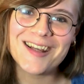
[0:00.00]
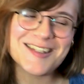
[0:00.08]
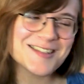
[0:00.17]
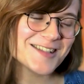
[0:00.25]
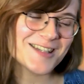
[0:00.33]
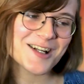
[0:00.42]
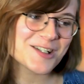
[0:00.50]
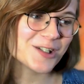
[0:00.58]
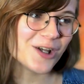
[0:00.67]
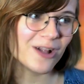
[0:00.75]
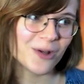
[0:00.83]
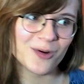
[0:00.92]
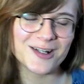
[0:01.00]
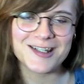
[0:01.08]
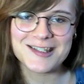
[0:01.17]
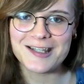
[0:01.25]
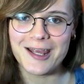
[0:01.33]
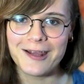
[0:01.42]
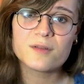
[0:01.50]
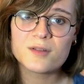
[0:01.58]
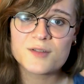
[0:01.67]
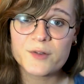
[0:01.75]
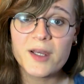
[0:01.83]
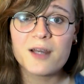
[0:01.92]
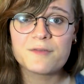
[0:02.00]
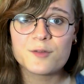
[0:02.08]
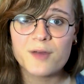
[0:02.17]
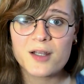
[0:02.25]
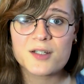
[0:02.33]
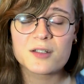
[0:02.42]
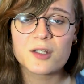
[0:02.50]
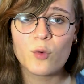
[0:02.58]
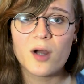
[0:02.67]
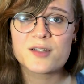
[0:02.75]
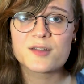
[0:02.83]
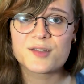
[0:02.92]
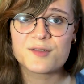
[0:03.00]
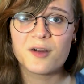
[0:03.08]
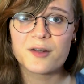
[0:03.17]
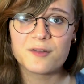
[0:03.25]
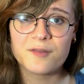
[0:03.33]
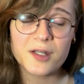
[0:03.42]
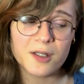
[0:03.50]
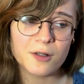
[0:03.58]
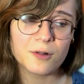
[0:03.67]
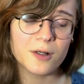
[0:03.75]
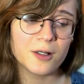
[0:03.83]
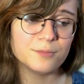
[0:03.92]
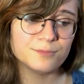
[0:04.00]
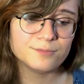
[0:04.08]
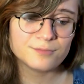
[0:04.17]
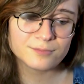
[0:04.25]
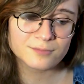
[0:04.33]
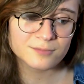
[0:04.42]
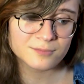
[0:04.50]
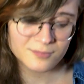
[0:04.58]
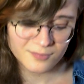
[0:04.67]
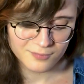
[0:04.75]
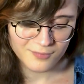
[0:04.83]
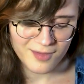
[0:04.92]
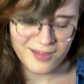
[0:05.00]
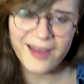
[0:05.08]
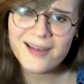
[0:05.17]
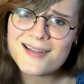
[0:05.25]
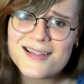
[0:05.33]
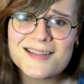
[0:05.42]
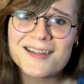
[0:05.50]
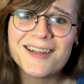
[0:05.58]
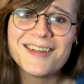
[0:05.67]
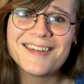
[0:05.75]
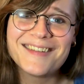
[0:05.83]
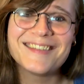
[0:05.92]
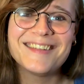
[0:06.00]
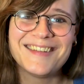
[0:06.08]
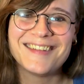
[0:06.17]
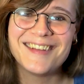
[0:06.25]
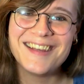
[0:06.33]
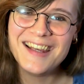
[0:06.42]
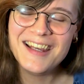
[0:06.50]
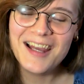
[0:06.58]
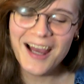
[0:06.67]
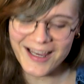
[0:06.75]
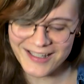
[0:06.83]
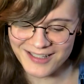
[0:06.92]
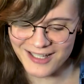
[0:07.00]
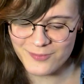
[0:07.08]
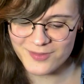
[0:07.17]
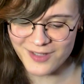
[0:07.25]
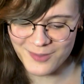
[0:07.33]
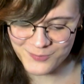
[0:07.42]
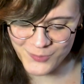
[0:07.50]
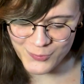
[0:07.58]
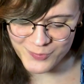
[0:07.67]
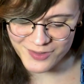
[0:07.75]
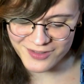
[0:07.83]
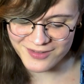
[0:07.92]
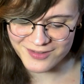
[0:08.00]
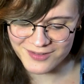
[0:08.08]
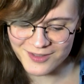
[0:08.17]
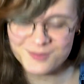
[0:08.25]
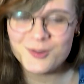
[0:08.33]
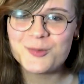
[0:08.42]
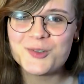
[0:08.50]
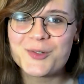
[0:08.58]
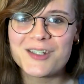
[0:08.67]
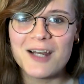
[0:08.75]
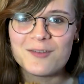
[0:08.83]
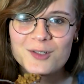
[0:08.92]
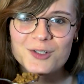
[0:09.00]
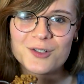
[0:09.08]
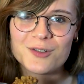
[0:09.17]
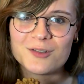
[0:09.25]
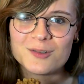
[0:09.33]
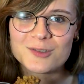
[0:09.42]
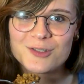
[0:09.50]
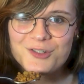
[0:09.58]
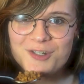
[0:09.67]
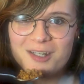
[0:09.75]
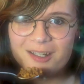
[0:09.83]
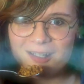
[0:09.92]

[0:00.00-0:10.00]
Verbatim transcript: I guess that's actually all I wanted to say. So yeah, if you've actually watched this far in the video, um, thanks. I, I'm, I'm hoping I'm hoping we can have a little little journey